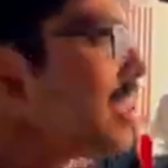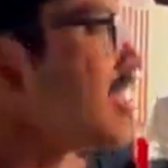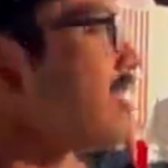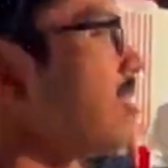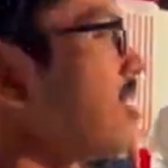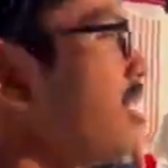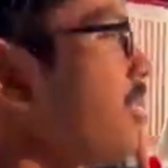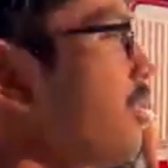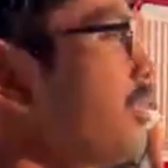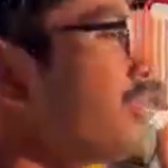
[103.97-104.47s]

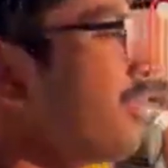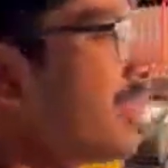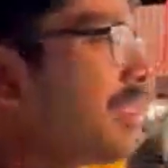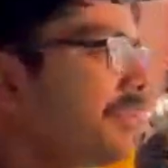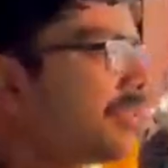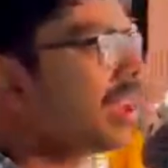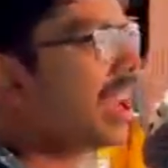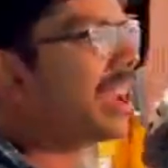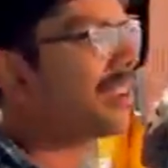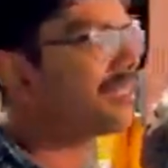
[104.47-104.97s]
So
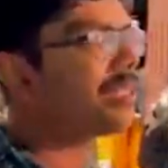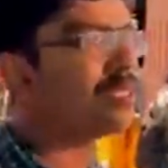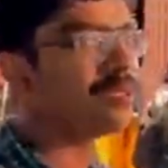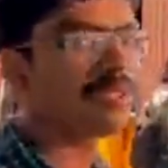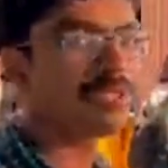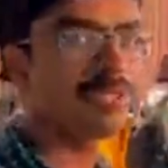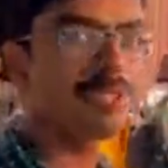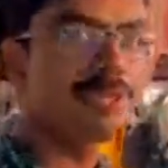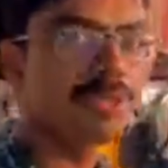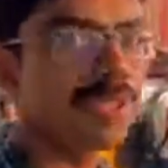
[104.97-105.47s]
if you have
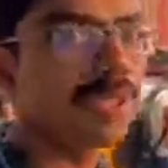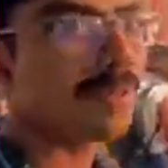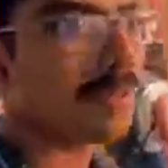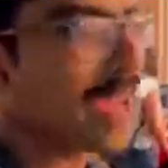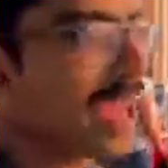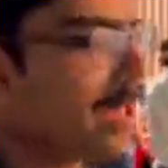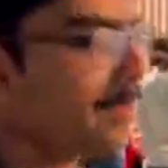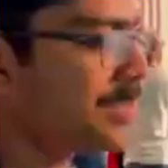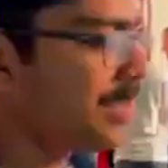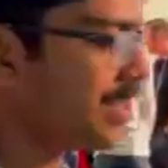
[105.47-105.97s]
used Google
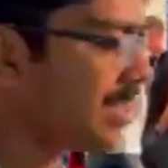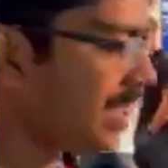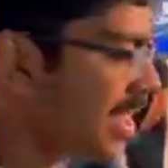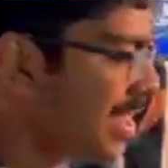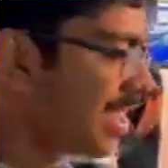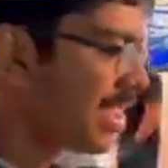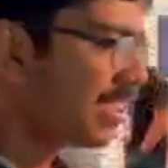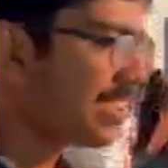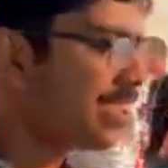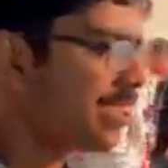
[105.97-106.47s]
Maps,
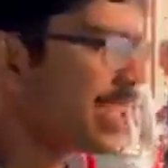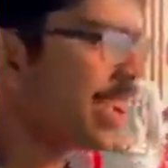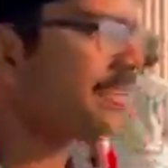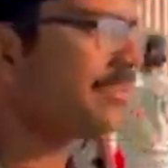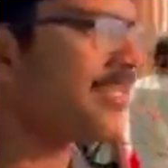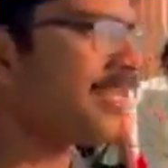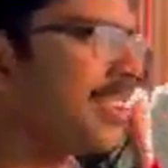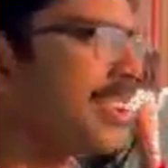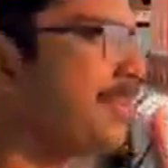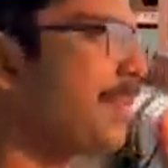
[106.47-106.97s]
you have
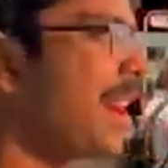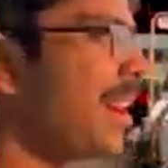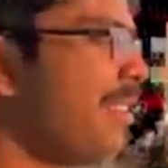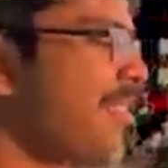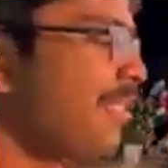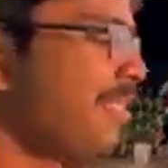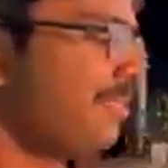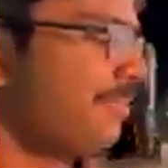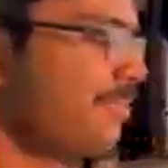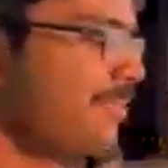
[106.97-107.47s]
heard
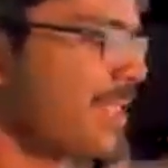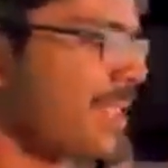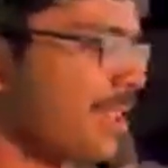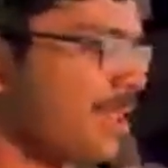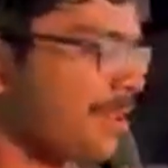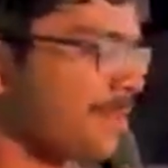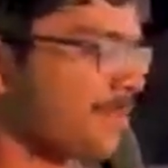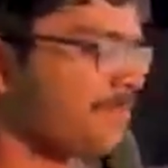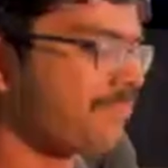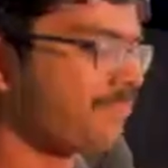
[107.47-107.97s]
about,
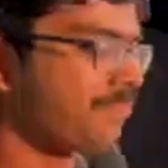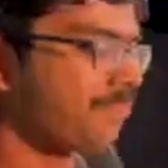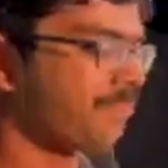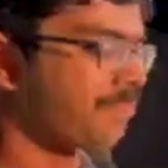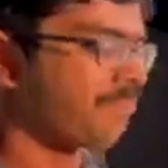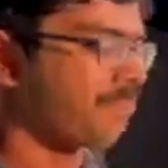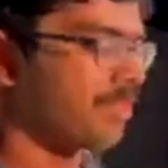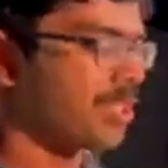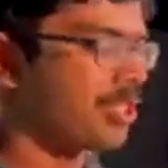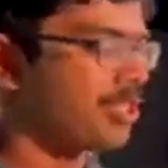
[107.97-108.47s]
um,
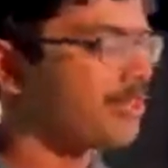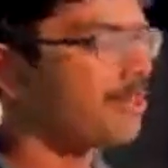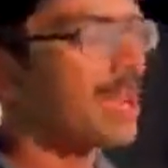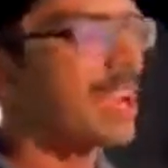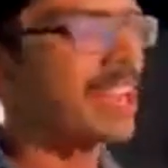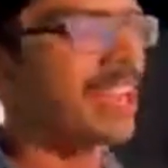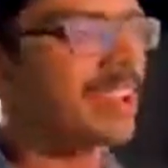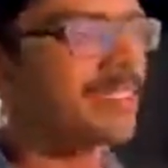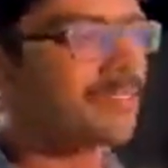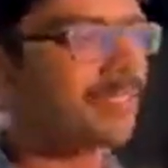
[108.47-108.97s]
you
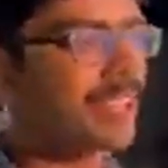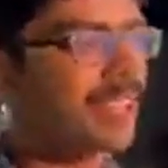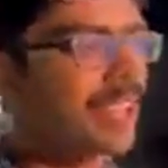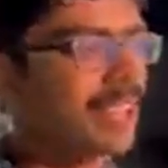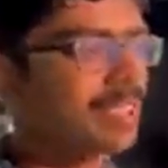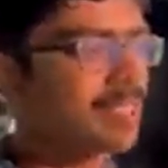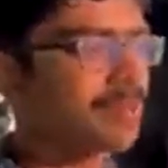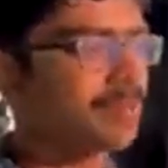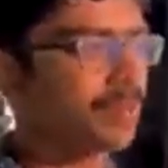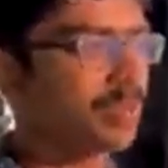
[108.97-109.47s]
might have like
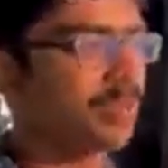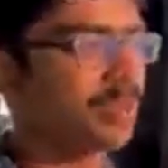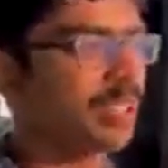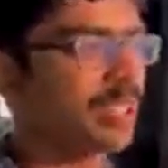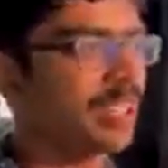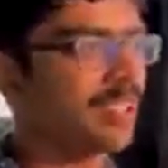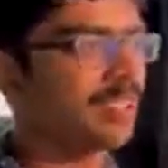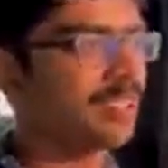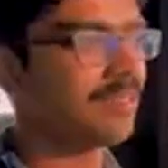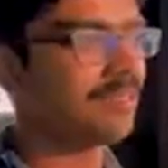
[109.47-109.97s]
explored,
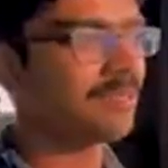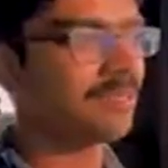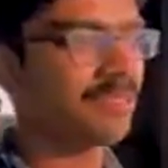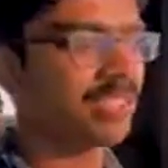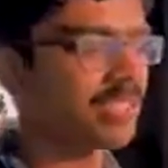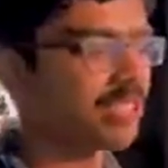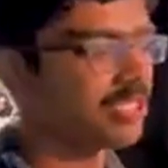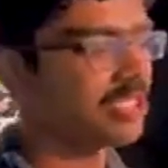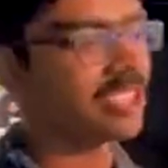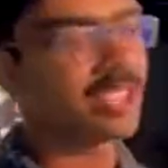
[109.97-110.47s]

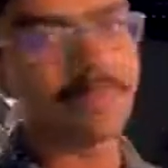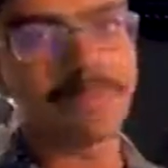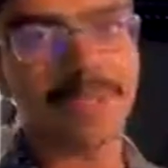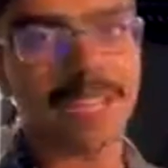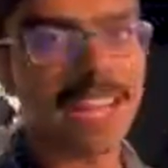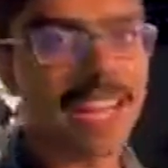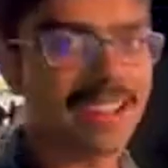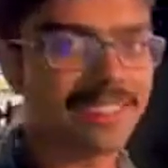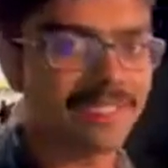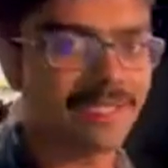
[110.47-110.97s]
searched up an
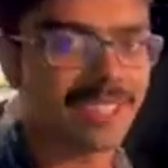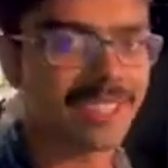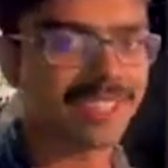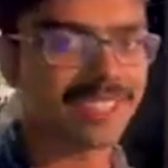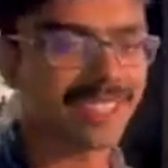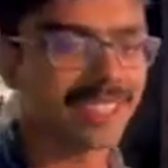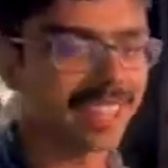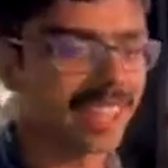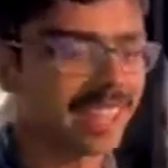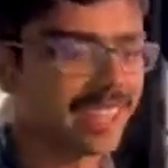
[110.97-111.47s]
address
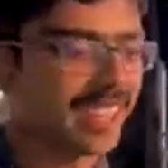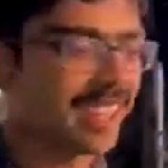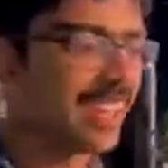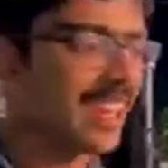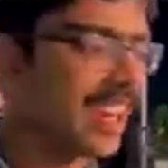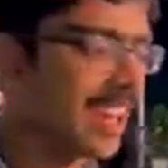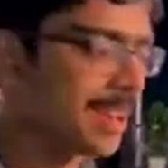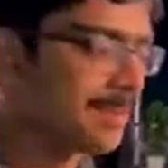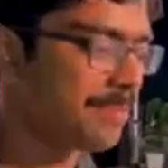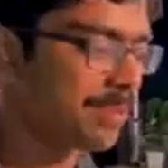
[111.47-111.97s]
and like,
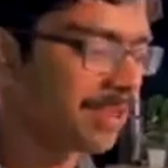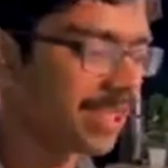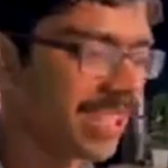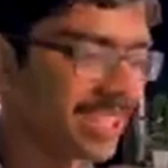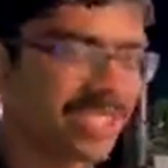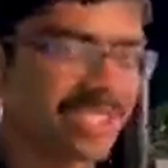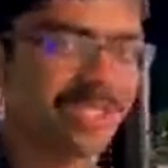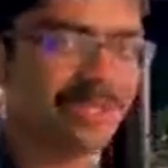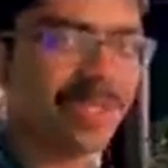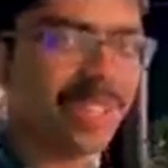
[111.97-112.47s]
hey, put like
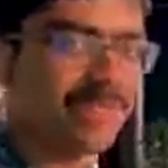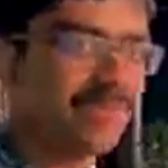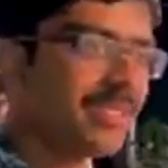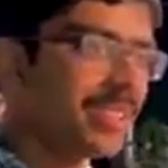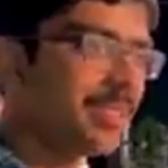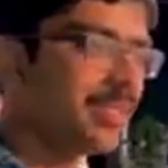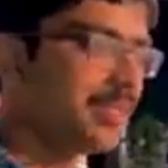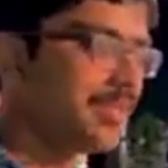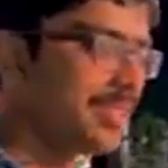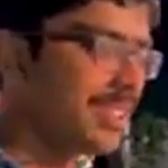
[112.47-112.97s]
street
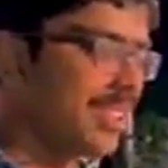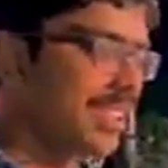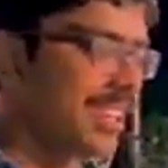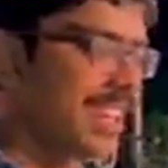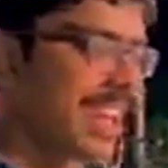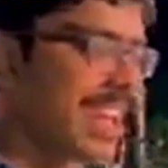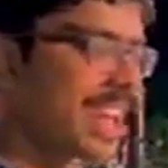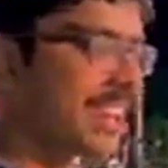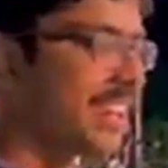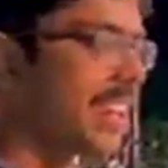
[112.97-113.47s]
view
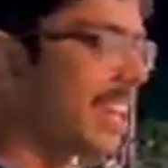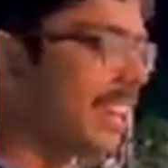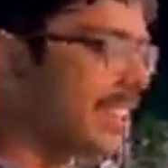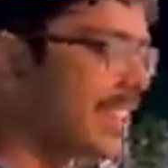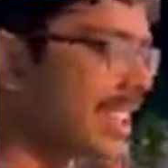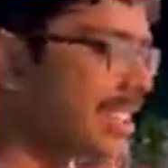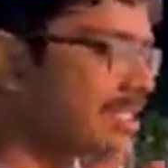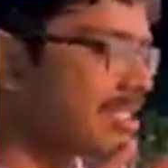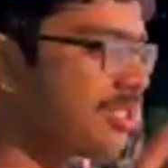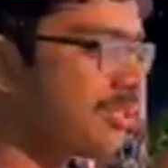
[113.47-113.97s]
and you get
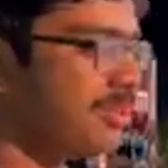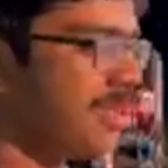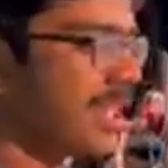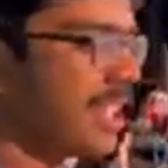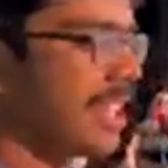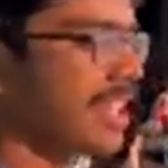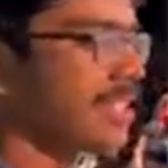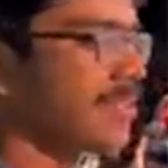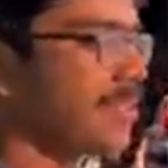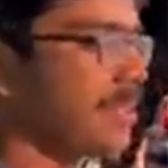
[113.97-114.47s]
like a 2D
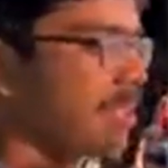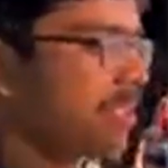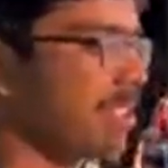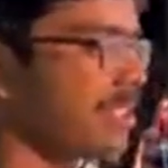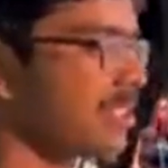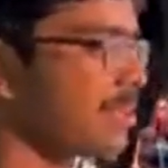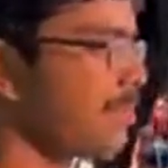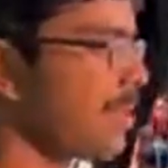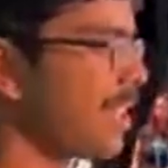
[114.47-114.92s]
experience.